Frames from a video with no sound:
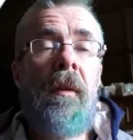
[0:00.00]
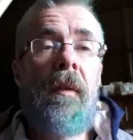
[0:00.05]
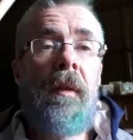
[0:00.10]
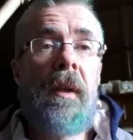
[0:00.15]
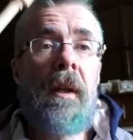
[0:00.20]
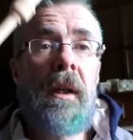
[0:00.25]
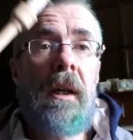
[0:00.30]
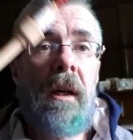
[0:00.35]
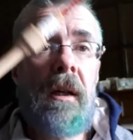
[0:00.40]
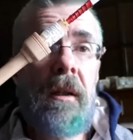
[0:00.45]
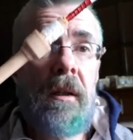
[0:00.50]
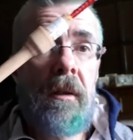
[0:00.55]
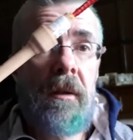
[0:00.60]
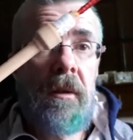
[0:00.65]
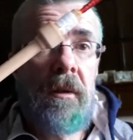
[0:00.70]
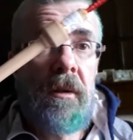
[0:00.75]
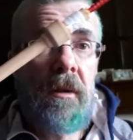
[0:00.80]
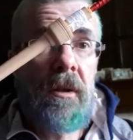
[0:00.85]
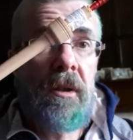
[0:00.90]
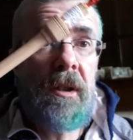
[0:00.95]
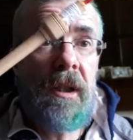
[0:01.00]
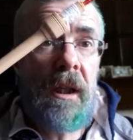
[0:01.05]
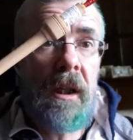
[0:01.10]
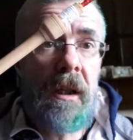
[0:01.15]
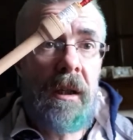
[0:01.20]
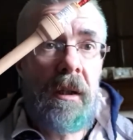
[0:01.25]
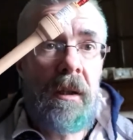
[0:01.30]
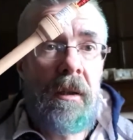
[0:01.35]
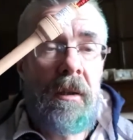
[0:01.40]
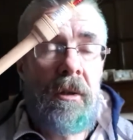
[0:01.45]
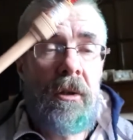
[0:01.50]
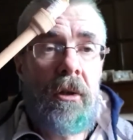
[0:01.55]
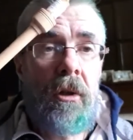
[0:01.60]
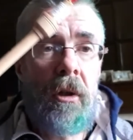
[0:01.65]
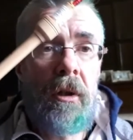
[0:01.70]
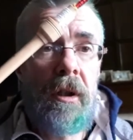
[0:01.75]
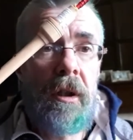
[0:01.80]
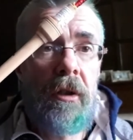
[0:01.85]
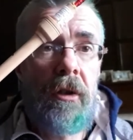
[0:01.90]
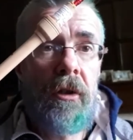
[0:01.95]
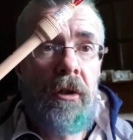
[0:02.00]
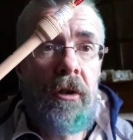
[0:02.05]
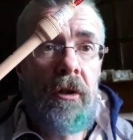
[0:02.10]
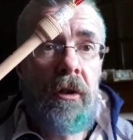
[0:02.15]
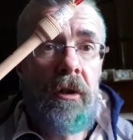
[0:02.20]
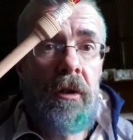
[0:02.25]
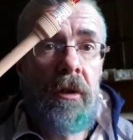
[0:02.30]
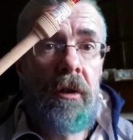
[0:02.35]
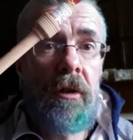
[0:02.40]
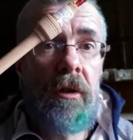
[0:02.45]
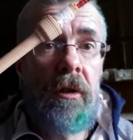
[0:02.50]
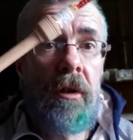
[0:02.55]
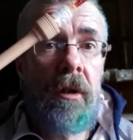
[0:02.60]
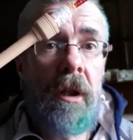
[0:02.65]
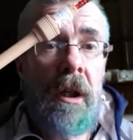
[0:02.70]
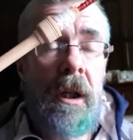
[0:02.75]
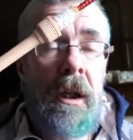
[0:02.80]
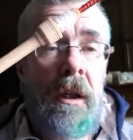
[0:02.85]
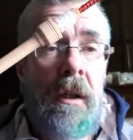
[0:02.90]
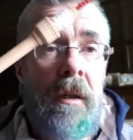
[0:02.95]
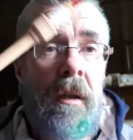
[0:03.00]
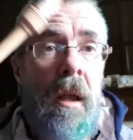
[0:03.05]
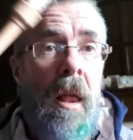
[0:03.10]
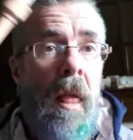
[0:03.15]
They are Sikh Scottish, okay?